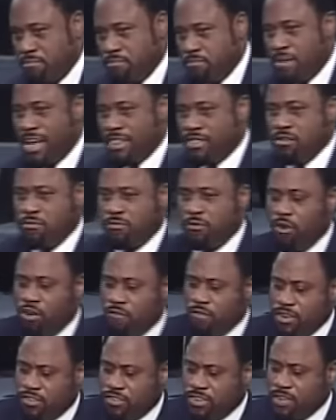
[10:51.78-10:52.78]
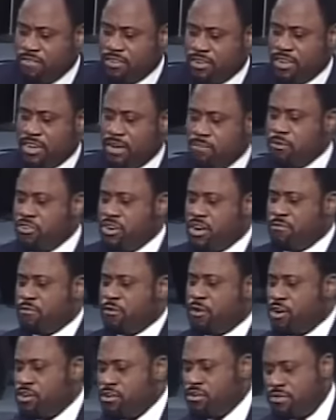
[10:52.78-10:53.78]
Matthew 4, verse 17. Let me read it
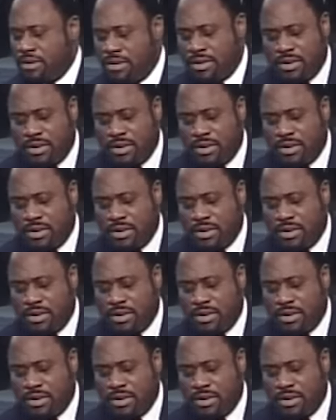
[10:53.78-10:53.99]
for you.